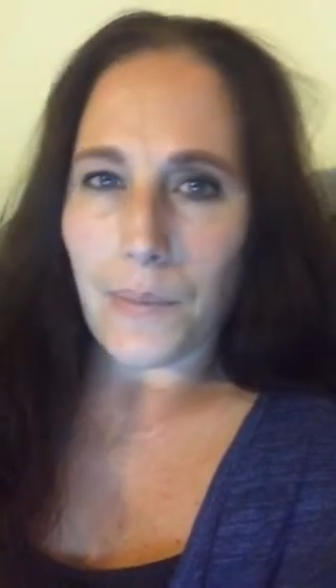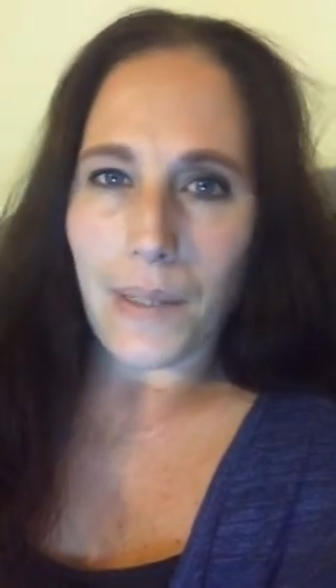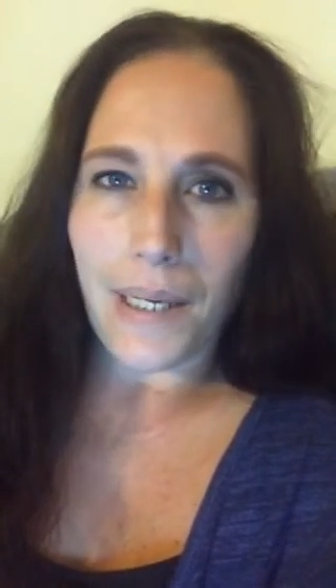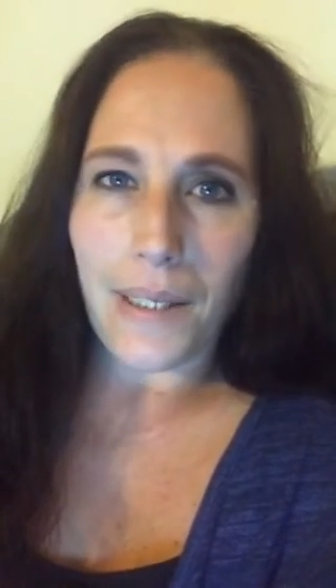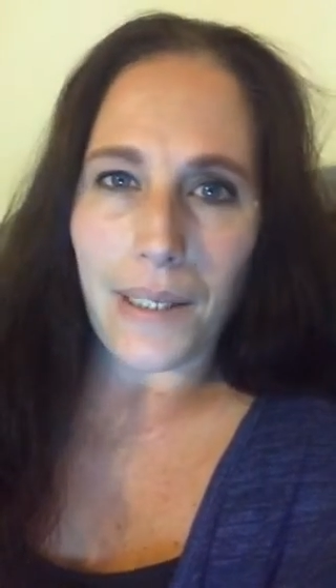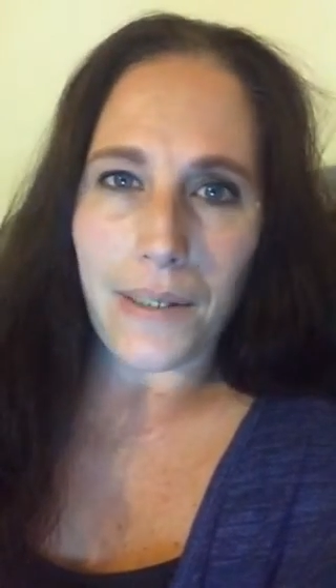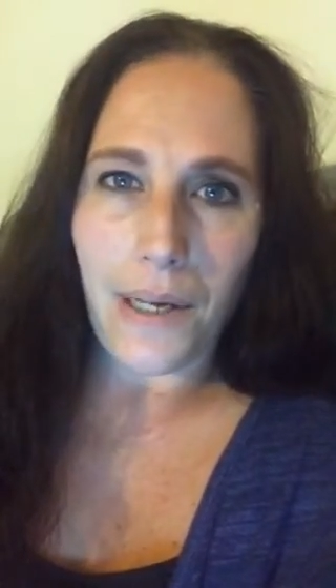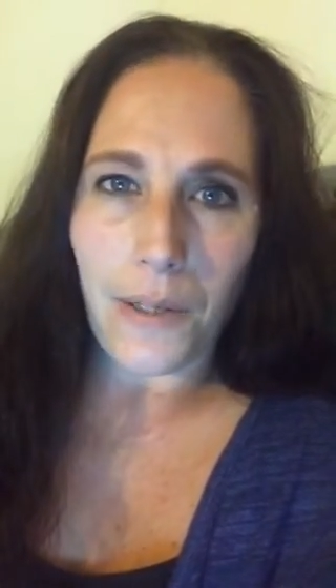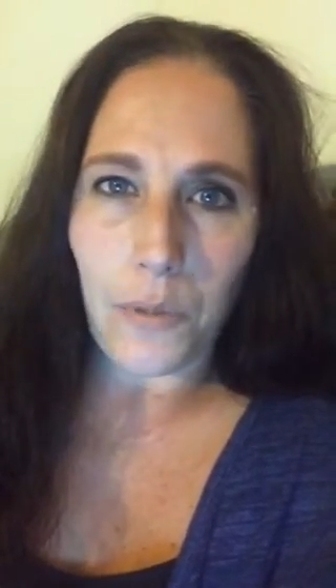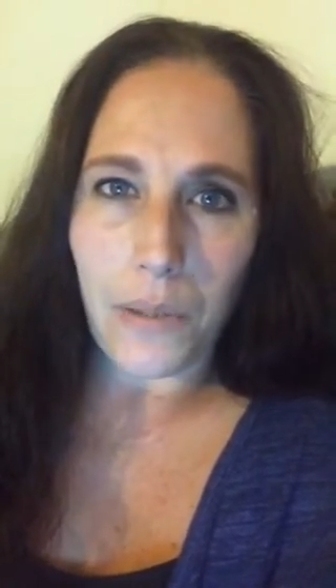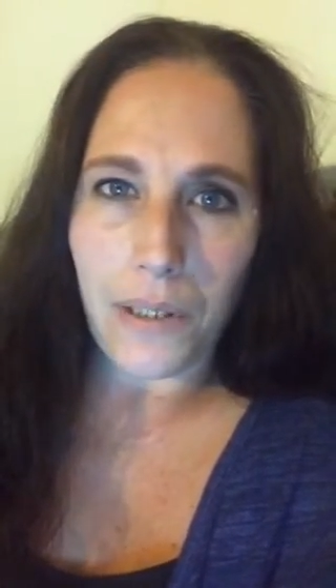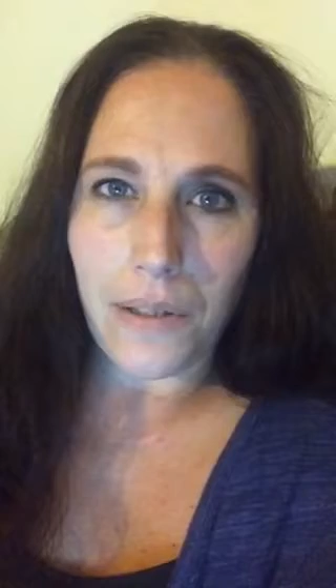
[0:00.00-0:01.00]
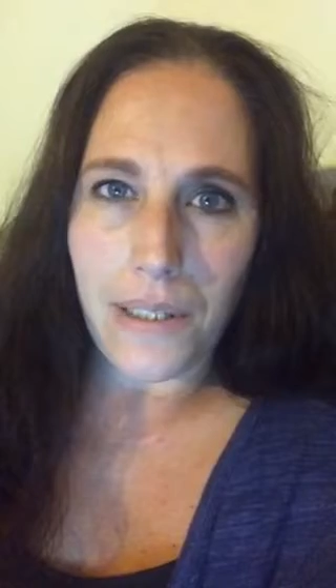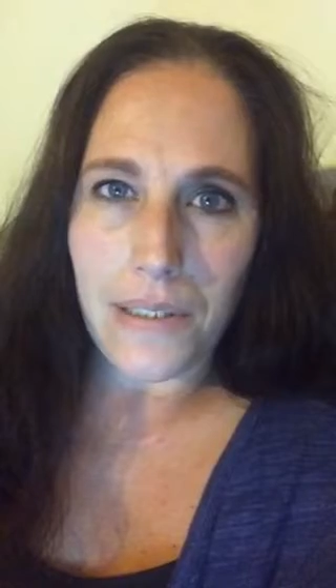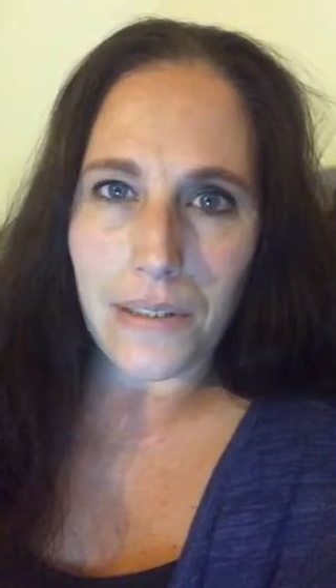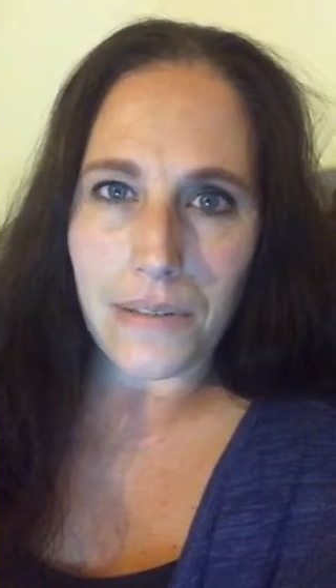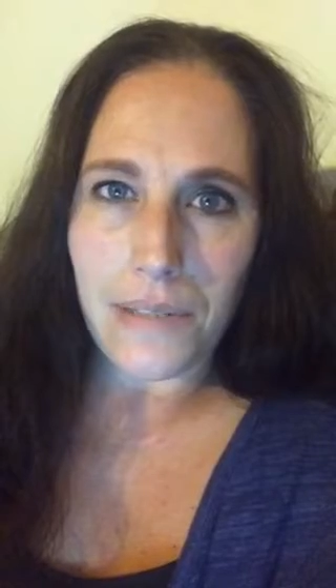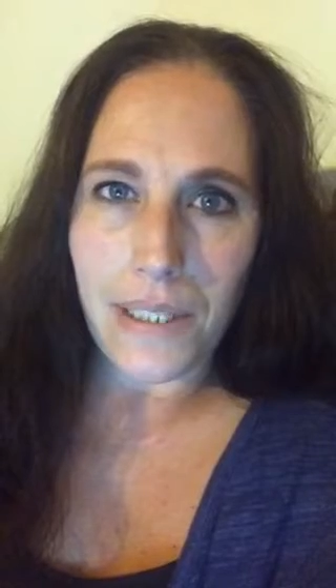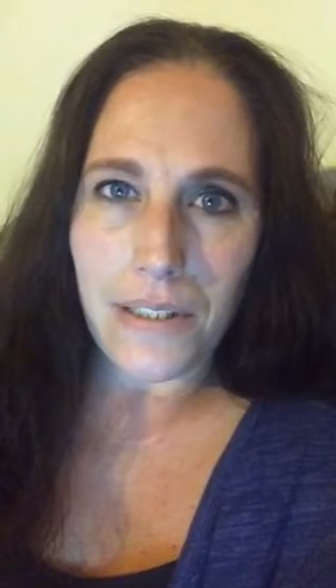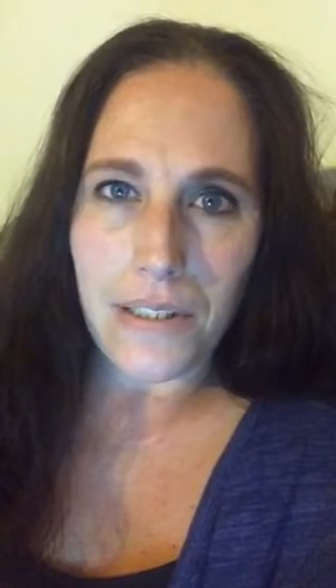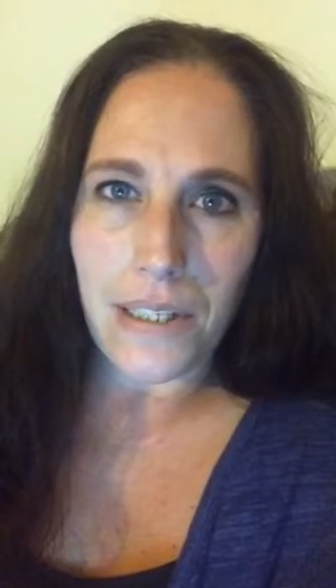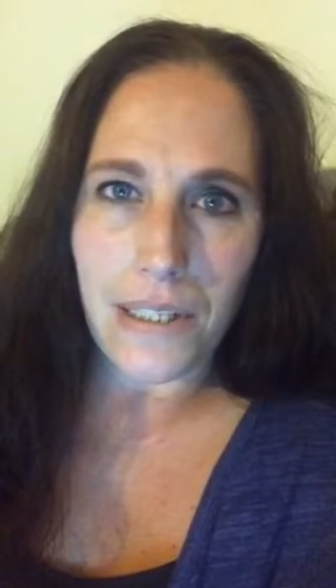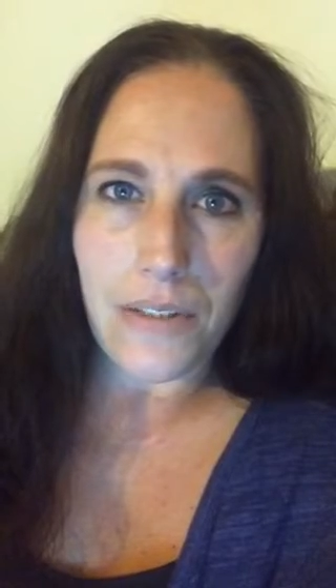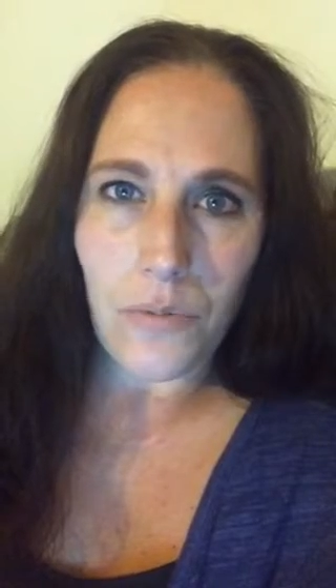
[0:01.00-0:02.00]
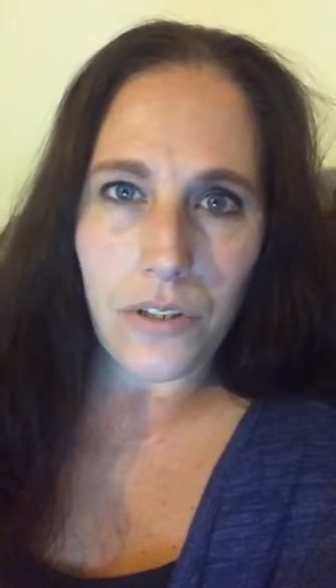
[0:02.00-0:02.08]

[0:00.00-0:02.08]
like a lot of documentaries and such,